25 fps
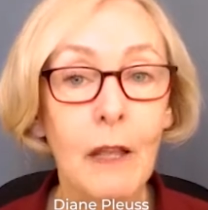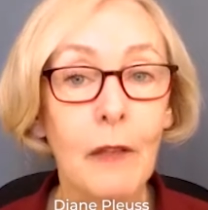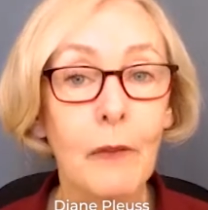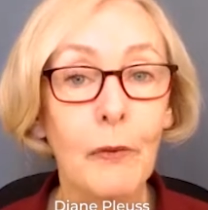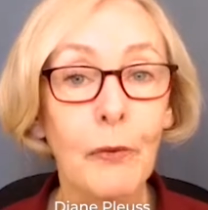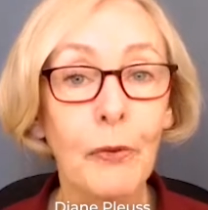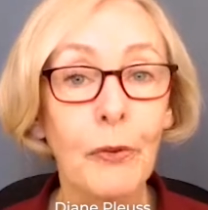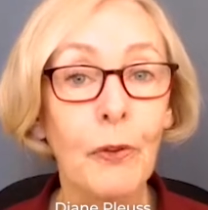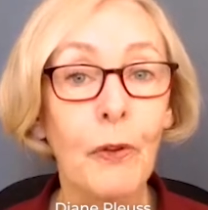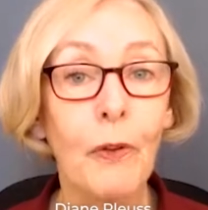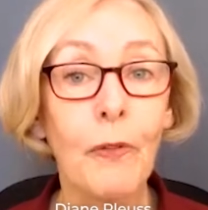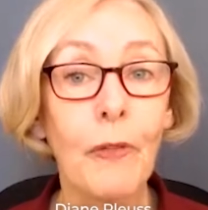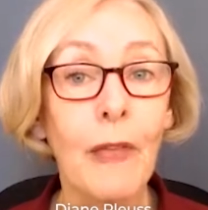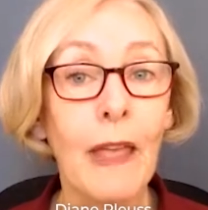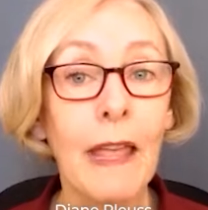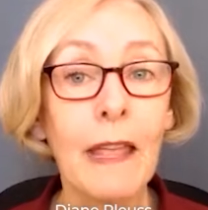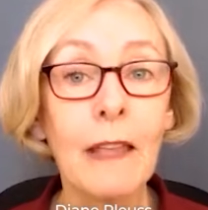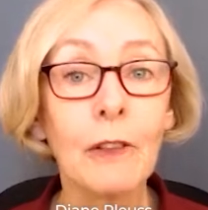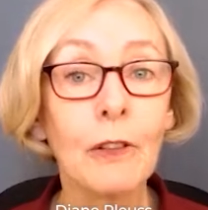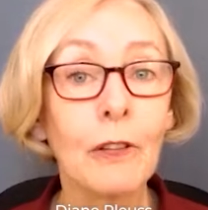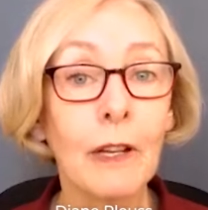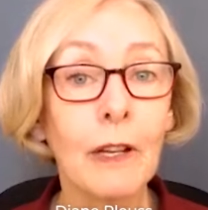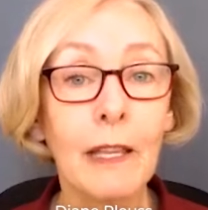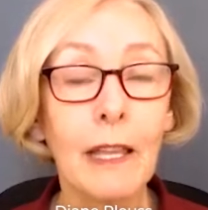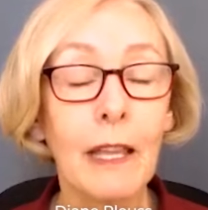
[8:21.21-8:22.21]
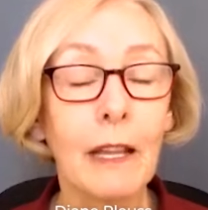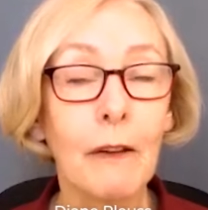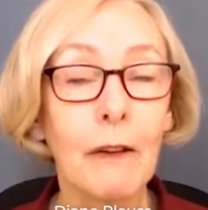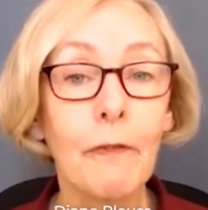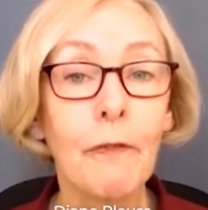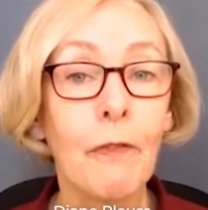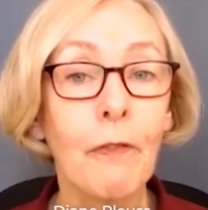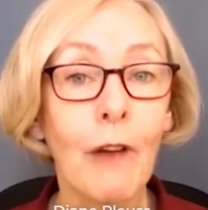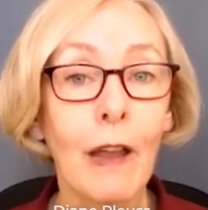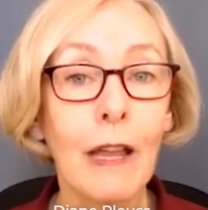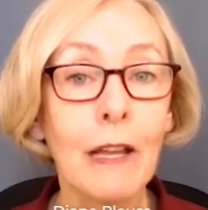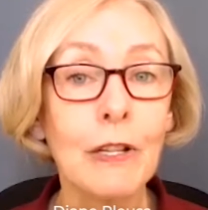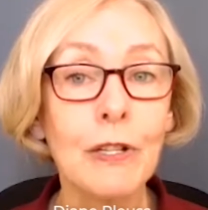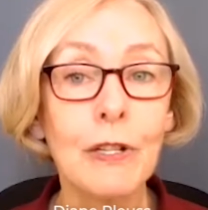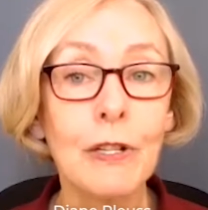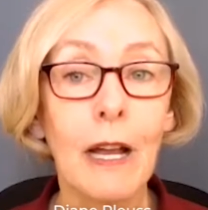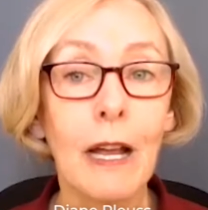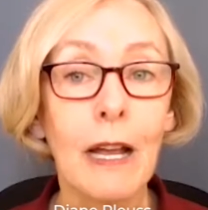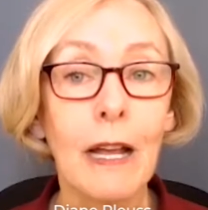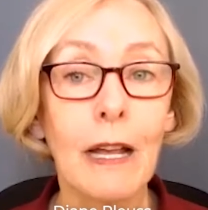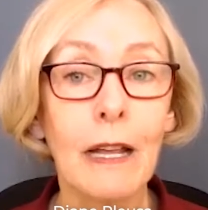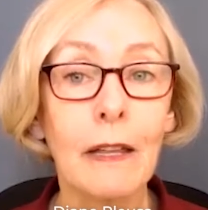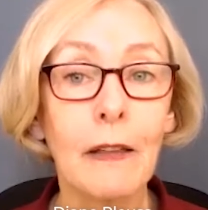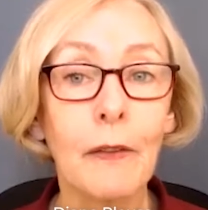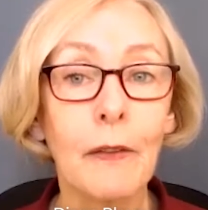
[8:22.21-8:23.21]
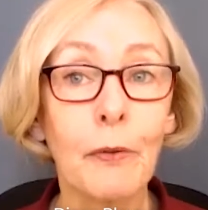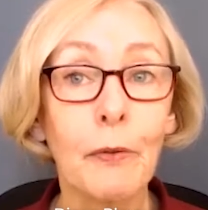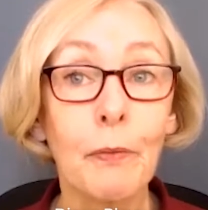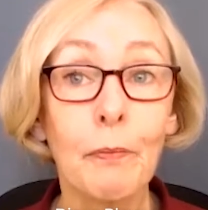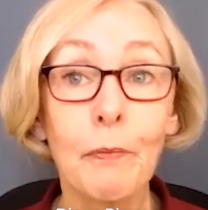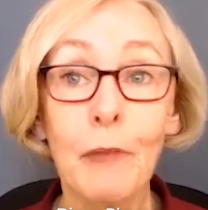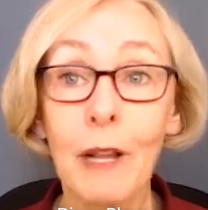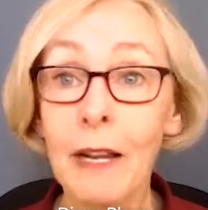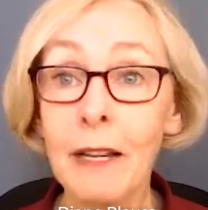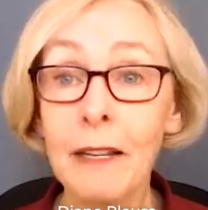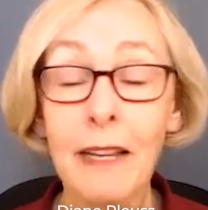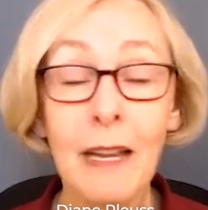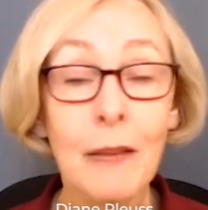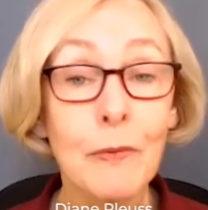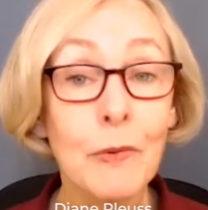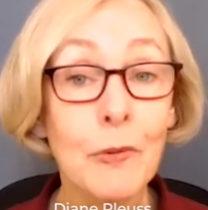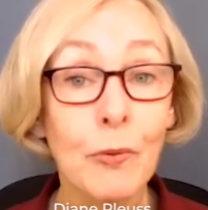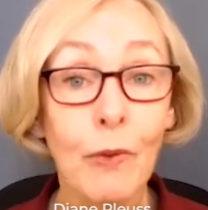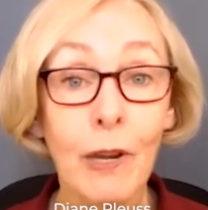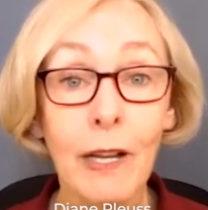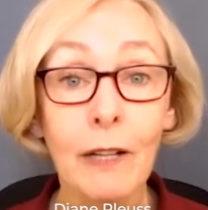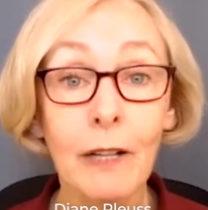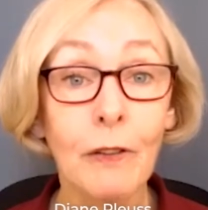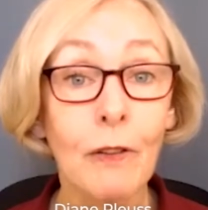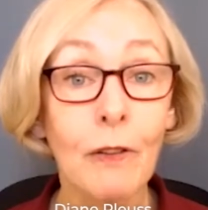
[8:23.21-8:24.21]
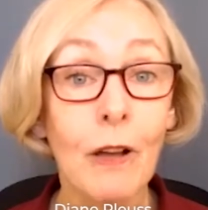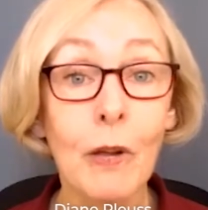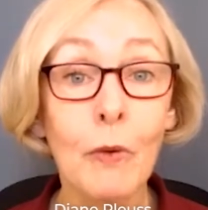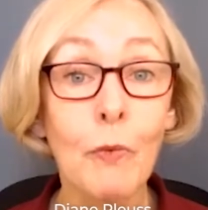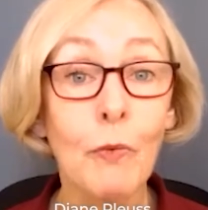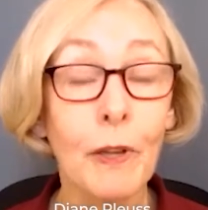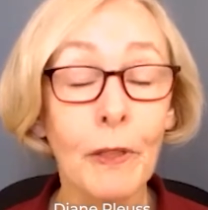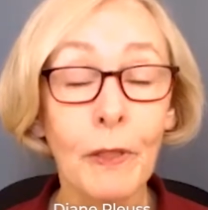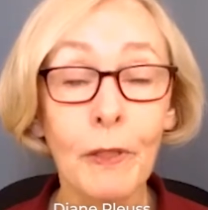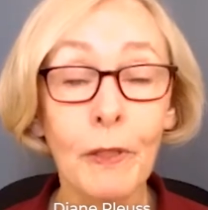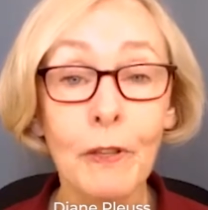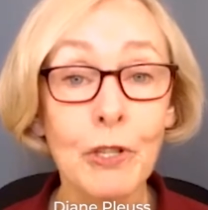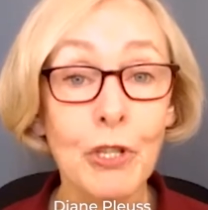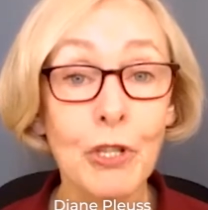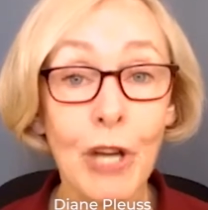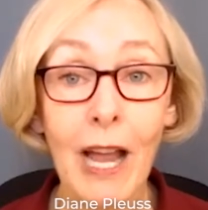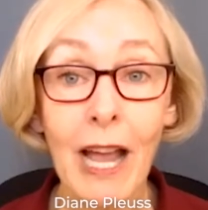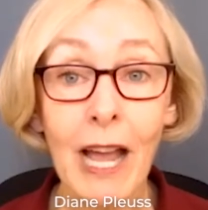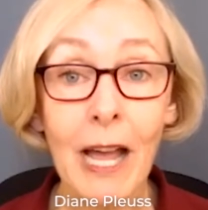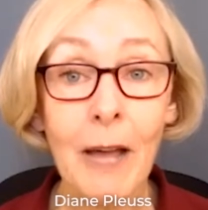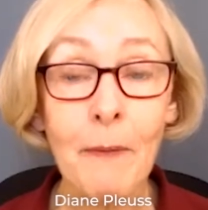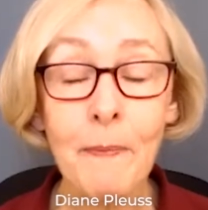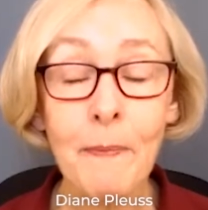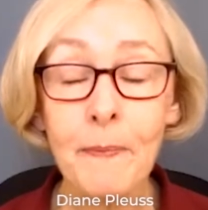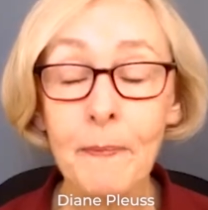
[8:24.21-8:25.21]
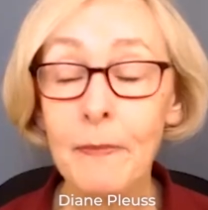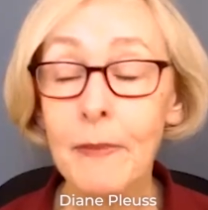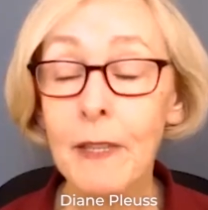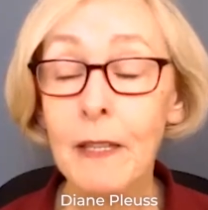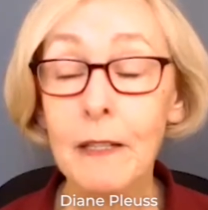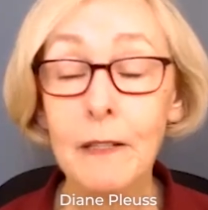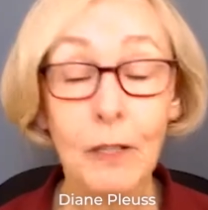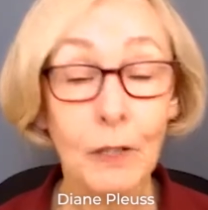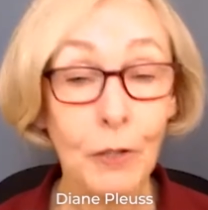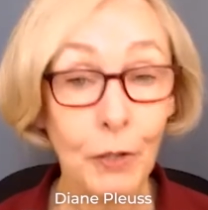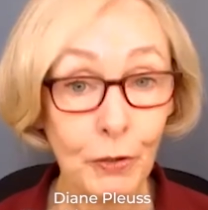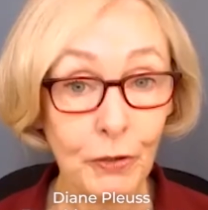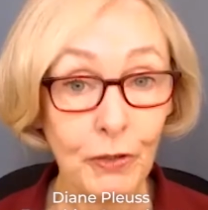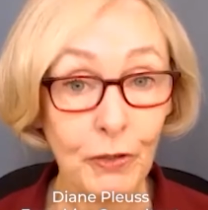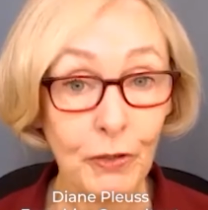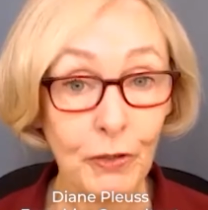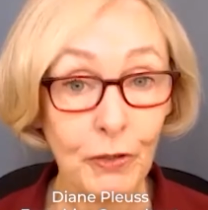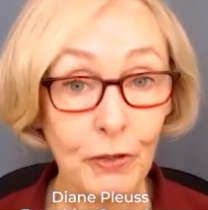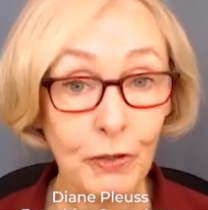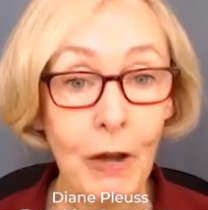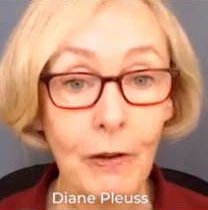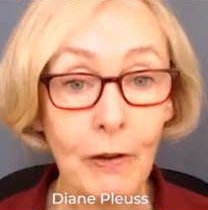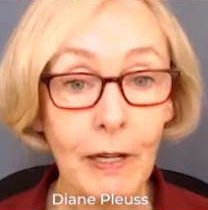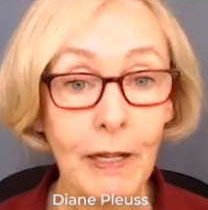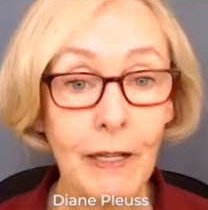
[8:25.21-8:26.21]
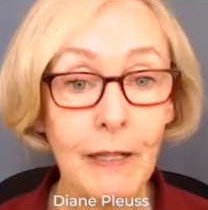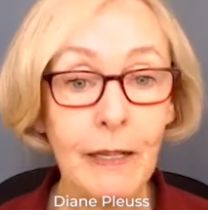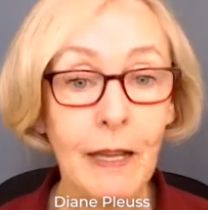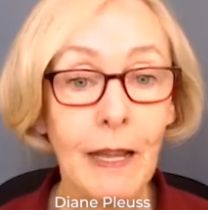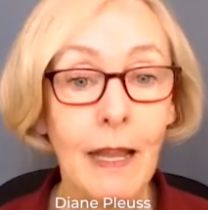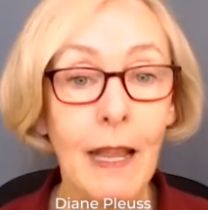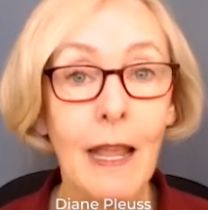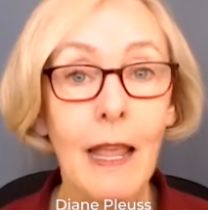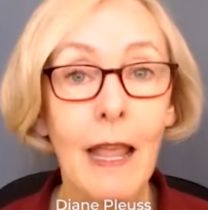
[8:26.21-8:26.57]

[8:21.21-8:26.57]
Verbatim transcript: So they look at a franchise many times right along with the job to learn about it